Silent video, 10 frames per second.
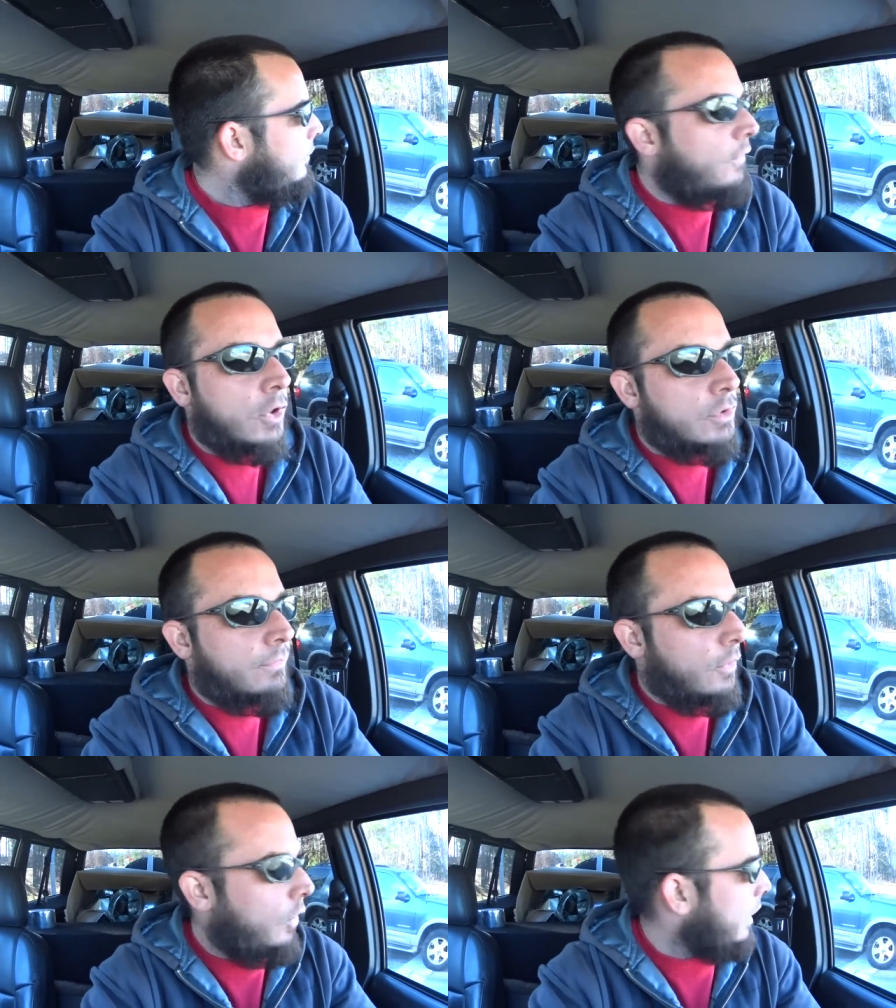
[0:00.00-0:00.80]
first
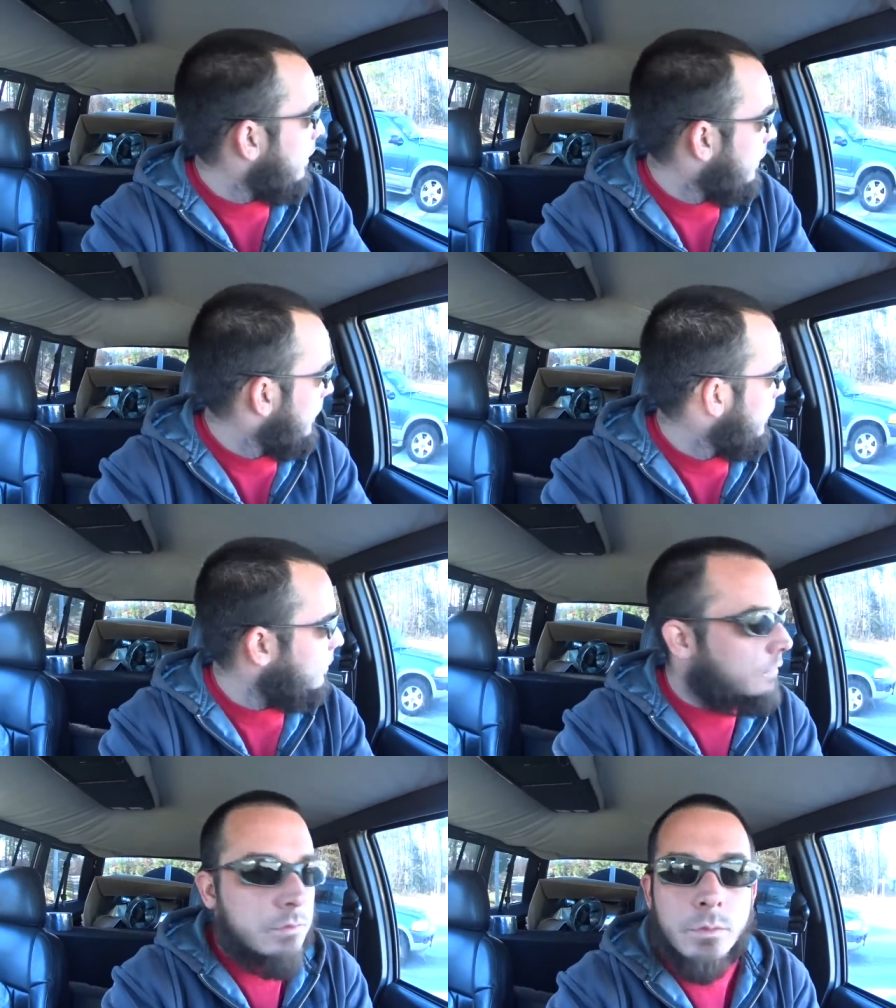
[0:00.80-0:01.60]
floor.
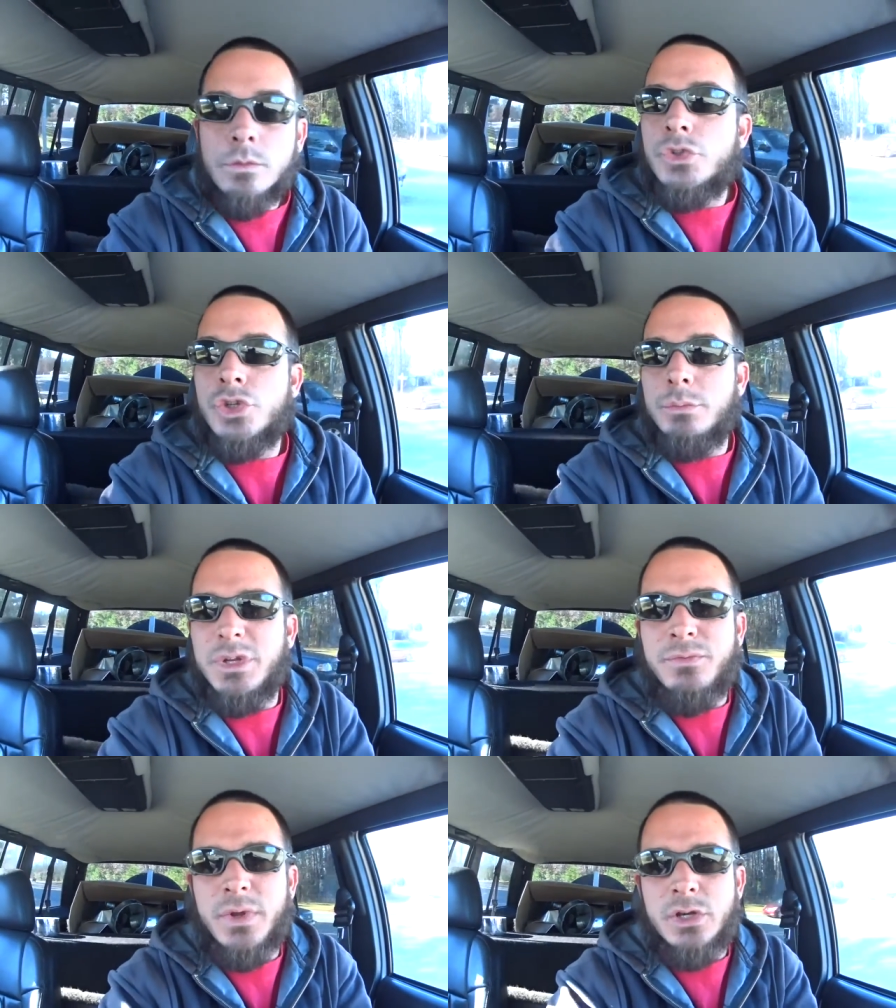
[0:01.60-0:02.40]
Should be
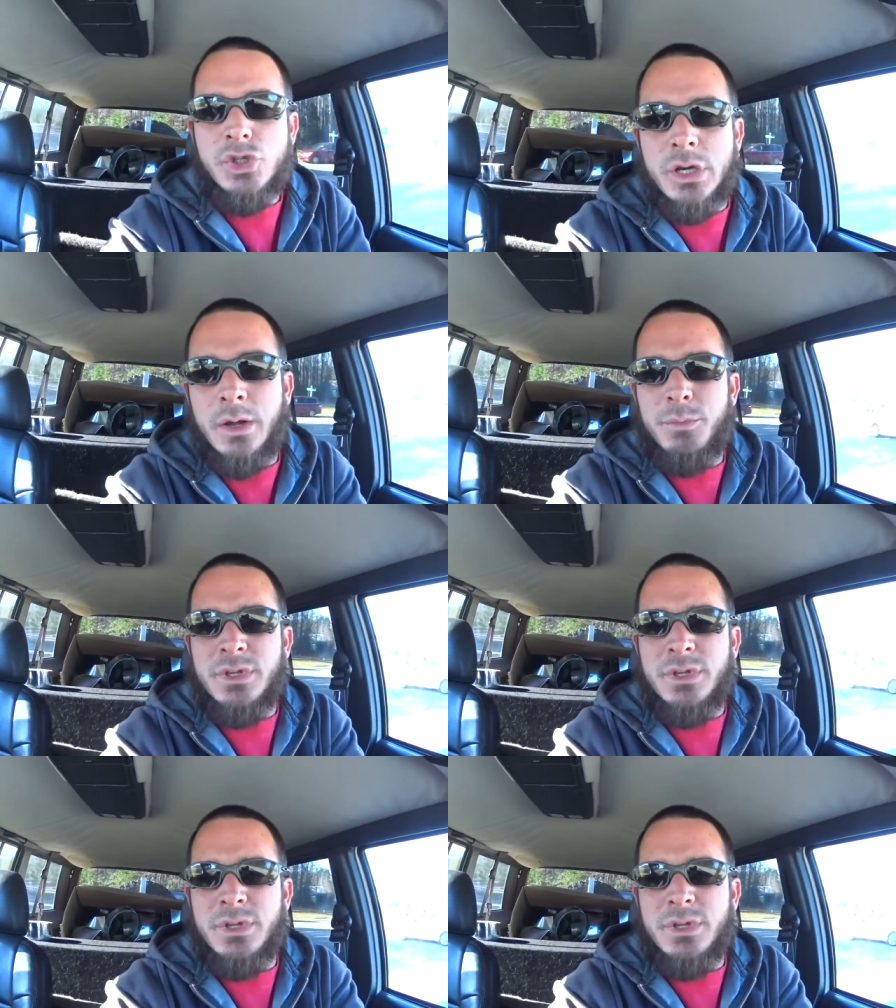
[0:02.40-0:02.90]
finishing up